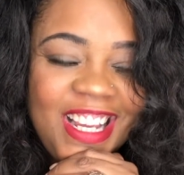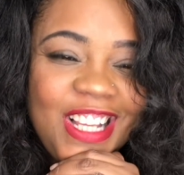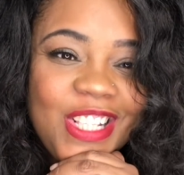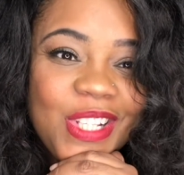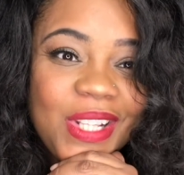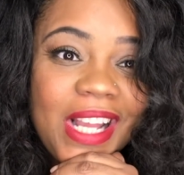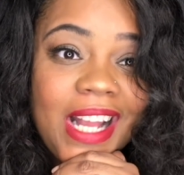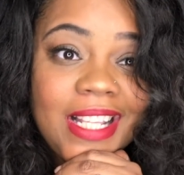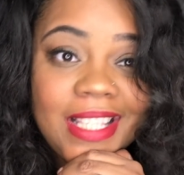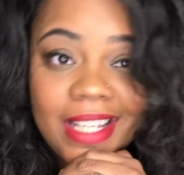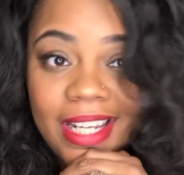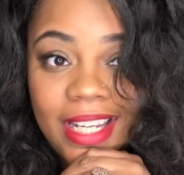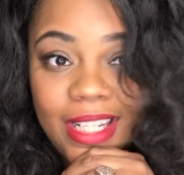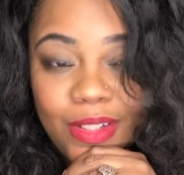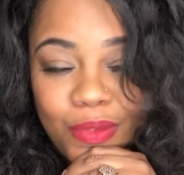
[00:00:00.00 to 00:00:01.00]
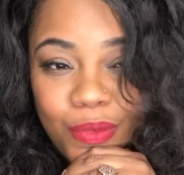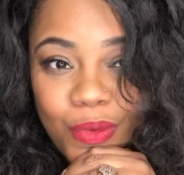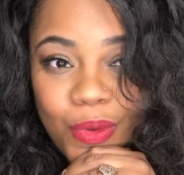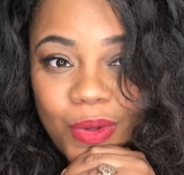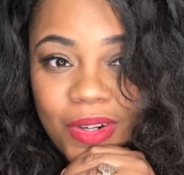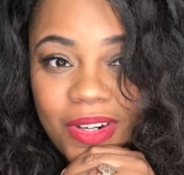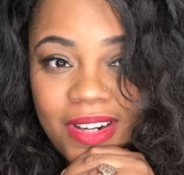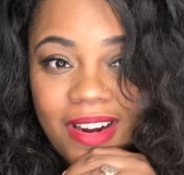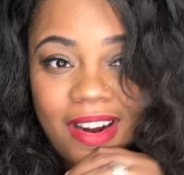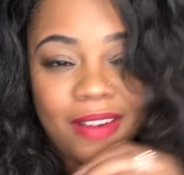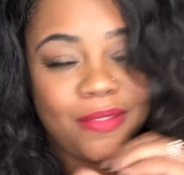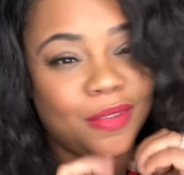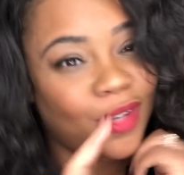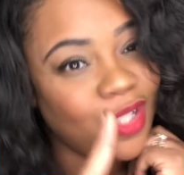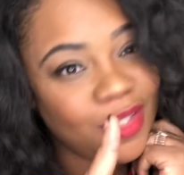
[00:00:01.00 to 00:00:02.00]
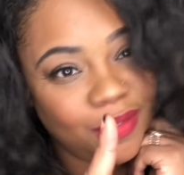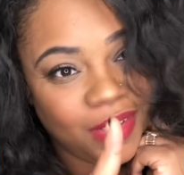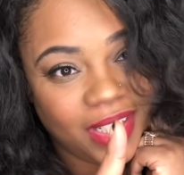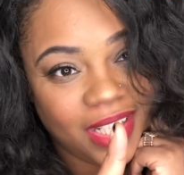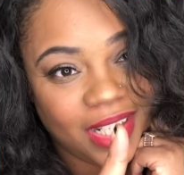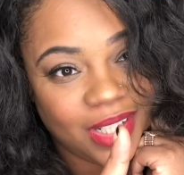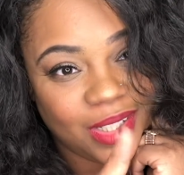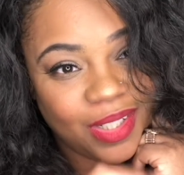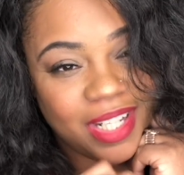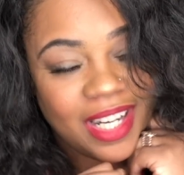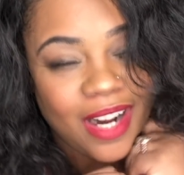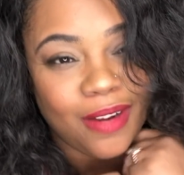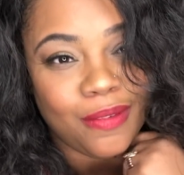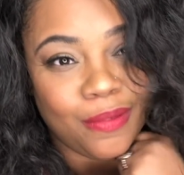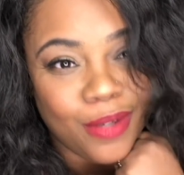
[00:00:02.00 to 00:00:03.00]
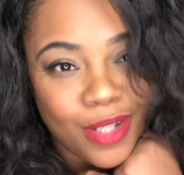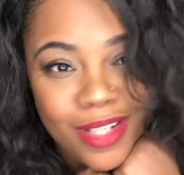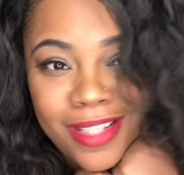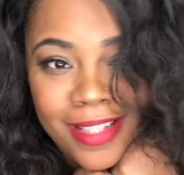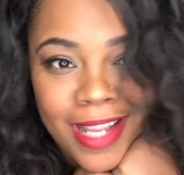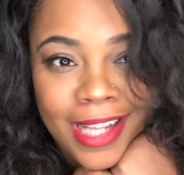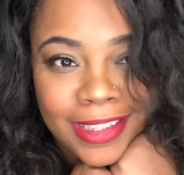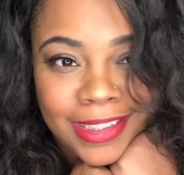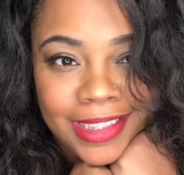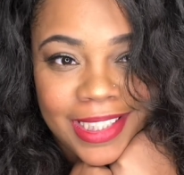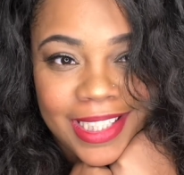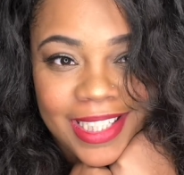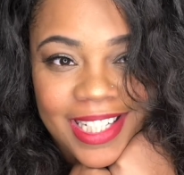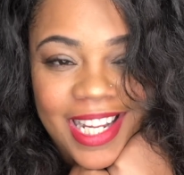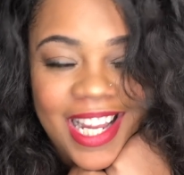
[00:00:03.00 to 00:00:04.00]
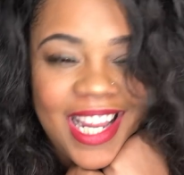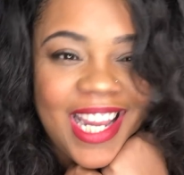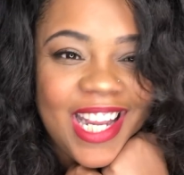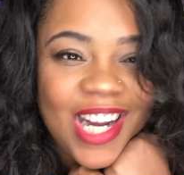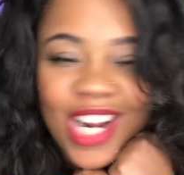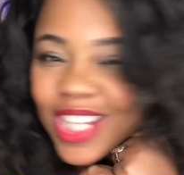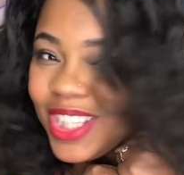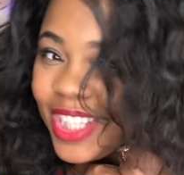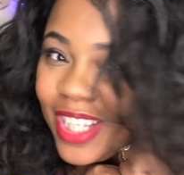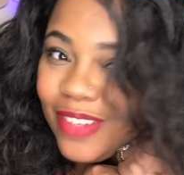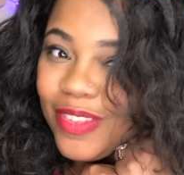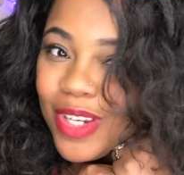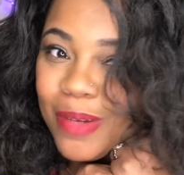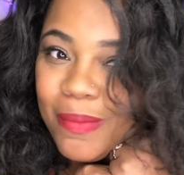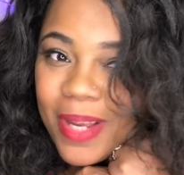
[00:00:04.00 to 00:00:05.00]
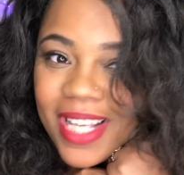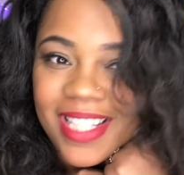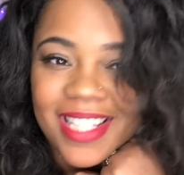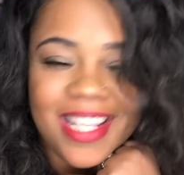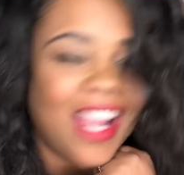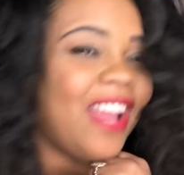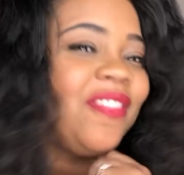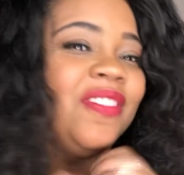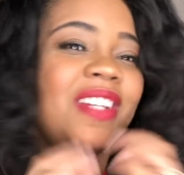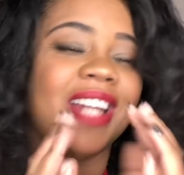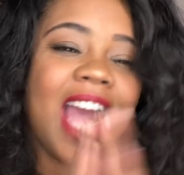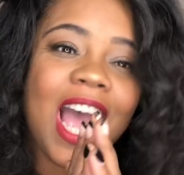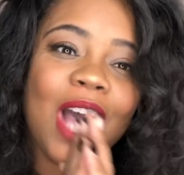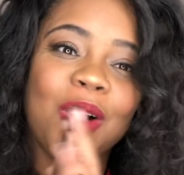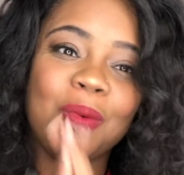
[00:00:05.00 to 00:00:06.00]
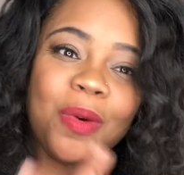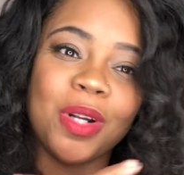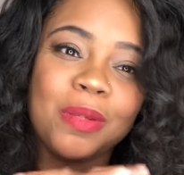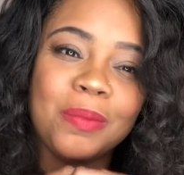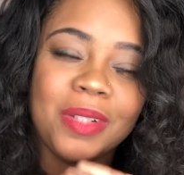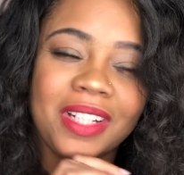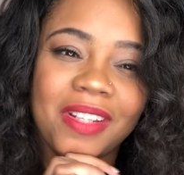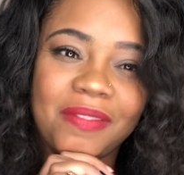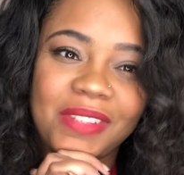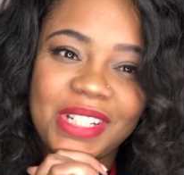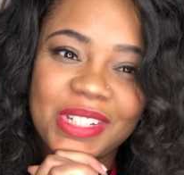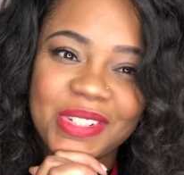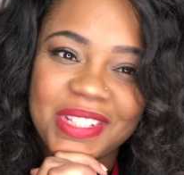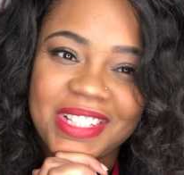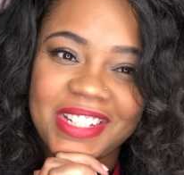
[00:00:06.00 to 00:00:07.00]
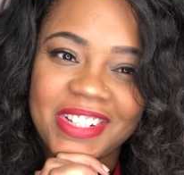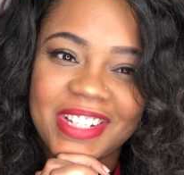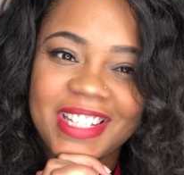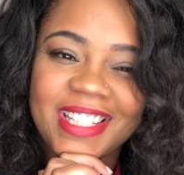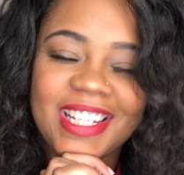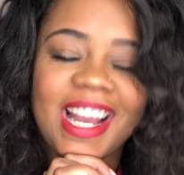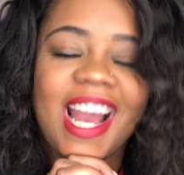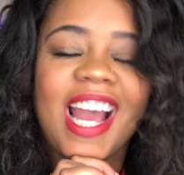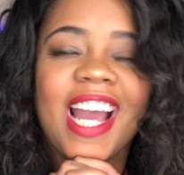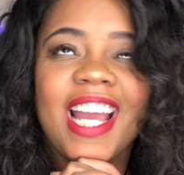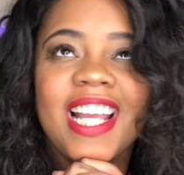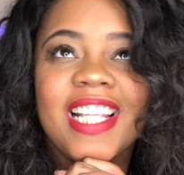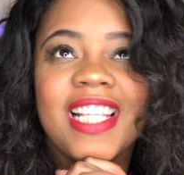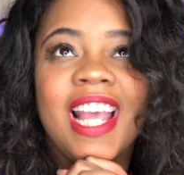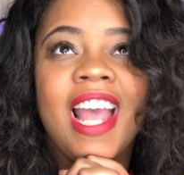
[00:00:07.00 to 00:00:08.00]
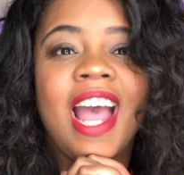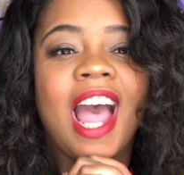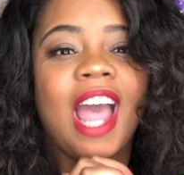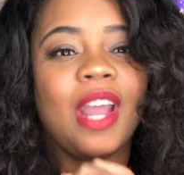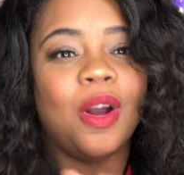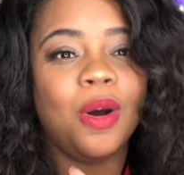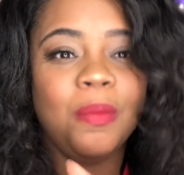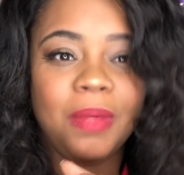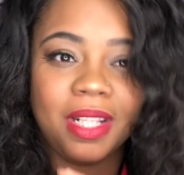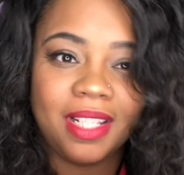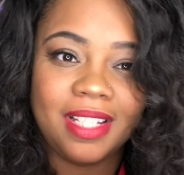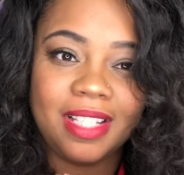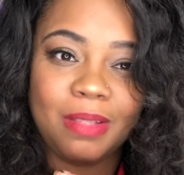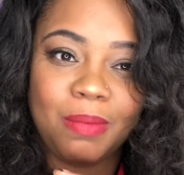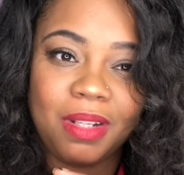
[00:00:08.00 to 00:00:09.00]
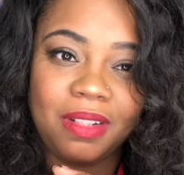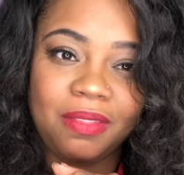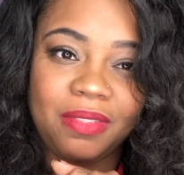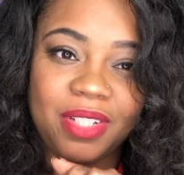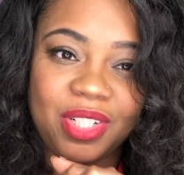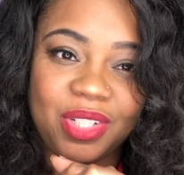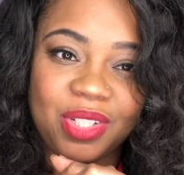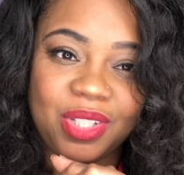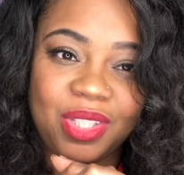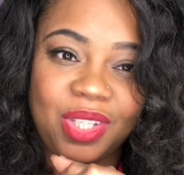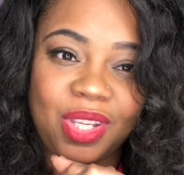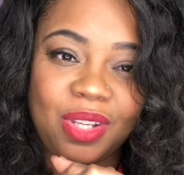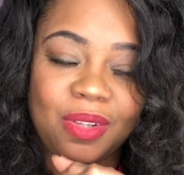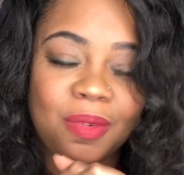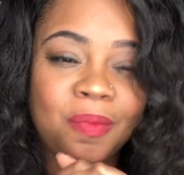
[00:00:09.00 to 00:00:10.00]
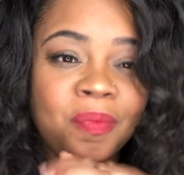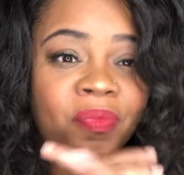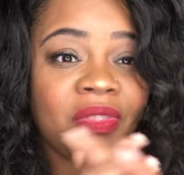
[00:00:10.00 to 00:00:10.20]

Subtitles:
So that's it for our first video in our first section in our Live Your Best Life Now workbook and video series. Guys, I hope that this is beneficial to you.